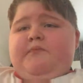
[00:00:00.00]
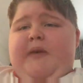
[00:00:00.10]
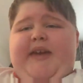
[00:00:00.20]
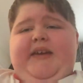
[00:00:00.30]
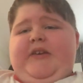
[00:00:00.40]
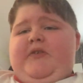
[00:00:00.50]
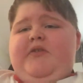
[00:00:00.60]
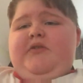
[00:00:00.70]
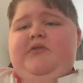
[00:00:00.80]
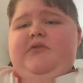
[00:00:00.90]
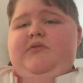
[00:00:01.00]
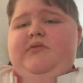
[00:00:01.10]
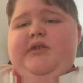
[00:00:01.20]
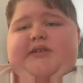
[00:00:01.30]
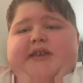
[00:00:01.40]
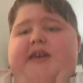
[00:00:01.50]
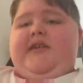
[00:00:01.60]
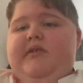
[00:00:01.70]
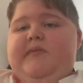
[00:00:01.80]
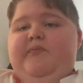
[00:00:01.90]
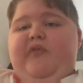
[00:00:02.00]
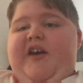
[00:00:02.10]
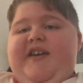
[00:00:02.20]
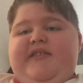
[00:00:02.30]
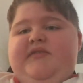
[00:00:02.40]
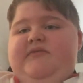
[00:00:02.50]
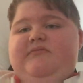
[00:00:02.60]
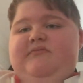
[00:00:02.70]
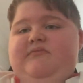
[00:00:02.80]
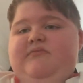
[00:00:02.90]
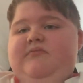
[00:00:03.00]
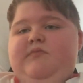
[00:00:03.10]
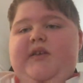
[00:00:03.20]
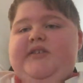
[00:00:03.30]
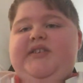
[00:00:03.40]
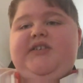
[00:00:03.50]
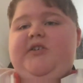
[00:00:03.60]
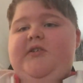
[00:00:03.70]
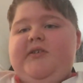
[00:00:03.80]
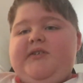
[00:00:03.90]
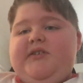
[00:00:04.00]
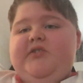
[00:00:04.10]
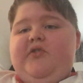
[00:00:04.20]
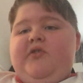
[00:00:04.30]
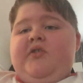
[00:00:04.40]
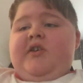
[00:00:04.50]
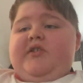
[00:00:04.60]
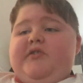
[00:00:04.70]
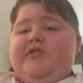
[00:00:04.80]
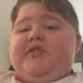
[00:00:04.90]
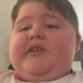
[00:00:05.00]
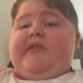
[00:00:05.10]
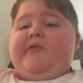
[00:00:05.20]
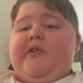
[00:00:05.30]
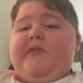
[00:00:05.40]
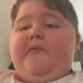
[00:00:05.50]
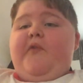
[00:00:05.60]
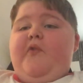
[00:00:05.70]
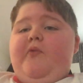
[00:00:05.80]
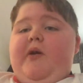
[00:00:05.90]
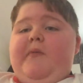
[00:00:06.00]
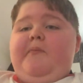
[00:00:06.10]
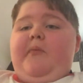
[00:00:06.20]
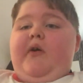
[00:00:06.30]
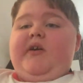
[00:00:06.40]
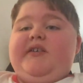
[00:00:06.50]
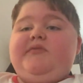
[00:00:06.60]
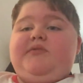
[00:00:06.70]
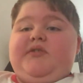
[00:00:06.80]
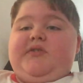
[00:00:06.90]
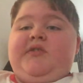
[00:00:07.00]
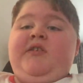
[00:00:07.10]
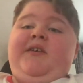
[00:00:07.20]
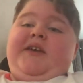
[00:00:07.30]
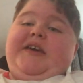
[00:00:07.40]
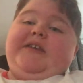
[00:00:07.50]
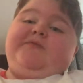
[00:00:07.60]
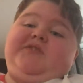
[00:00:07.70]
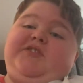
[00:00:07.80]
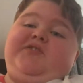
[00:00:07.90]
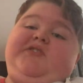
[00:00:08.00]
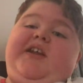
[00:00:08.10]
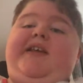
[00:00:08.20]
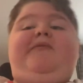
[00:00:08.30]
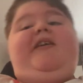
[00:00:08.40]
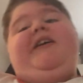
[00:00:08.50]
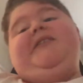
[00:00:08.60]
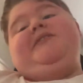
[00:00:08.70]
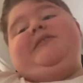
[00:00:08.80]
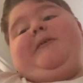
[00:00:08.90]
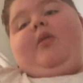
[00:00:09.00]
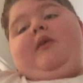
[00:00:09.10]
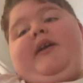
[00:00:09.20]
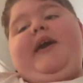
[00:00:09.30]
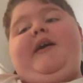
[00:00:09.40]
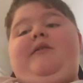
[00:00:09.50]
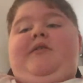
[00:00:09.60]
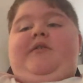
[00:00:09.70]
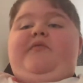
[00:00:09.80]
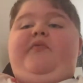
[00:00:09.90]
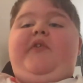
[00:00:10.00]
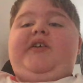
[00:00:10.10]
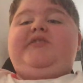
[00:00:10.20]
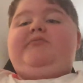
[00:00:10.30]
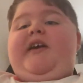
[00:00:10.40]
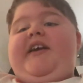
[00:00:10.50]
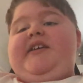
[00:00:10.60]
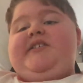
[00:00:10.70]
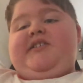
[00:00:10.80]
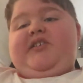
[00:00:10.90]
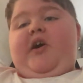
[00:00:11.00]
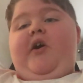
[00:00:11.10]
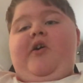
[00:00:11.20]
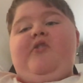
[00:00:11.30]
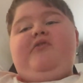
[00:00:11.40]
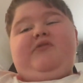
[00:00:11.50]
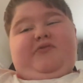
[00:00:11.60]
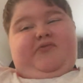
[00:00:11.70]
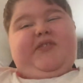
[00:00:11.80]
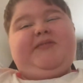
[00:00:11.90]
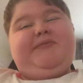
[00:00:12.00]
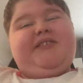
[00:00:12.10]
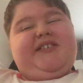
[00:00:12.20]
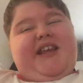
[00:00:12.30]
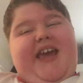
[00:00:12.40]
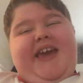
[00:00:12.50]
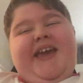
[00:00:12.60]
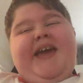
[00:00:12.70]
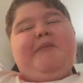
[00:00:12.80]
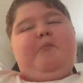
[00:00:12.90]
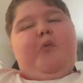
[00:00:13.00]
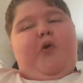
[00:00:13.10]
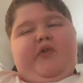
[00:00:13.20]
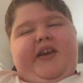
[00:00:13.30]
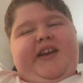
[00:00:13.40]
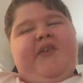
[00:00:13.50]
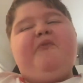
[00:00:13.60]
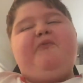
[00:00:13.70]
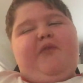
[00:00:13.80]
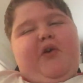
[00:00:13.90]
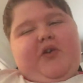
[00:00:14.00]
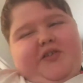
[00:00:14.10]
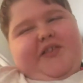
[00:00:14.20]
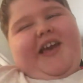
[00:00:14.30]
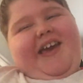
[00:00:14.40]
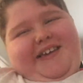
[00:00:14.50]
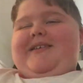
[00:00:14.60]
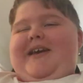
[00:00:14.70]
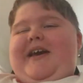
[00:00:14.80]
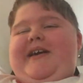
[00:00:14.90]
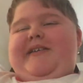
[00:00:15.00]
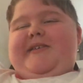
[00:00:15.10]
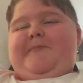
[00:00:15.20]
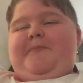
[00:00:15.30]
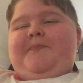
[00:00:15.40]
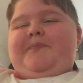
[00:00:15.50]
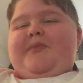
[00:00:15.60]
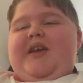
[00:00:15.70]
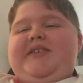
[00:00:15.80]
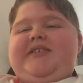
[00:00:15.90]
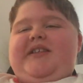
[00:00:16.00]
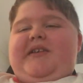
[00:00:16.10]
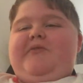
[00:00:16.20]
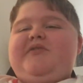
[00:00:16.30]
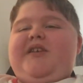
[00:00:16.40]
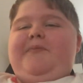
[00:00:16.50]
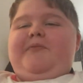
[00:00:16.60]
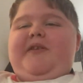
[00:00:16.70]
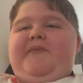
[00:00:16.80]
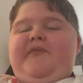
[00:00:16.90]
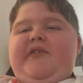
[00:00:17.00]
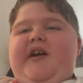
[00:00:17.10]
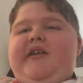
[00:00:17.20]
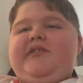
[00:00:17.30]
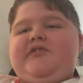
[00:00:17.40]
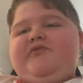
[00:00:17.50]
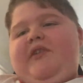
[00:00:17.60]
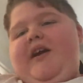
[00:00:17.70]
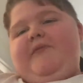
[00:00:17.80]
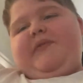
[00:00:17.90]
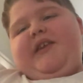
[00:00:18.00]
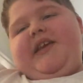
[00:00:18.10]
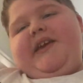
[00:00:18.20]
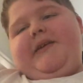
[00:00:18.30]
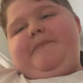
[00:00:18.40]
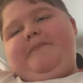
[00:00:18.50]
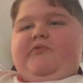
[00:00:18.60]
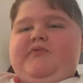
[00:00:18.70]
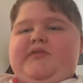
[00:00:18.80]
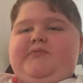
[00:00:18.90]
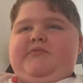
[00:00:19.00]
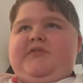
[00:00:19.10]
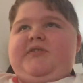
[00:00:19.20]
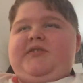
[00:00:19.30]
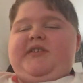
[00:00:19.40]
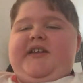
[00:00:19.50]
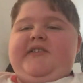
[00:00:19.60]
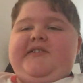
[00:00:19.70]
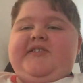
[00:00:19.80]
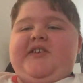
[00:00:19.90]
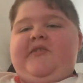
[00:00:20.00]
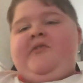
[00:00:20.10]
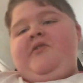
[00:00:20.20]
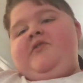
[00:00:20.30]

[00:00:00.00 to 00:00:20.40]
bacon, that's it, and bread, and that's it, guys. Not don't sound like a full one, but it was a, it was good anyway. So yeah, nice way to start Christmas Day morning vlog a day. Yeah, and um, basically what's happening for lunch? We're having a um Christmas dinner, so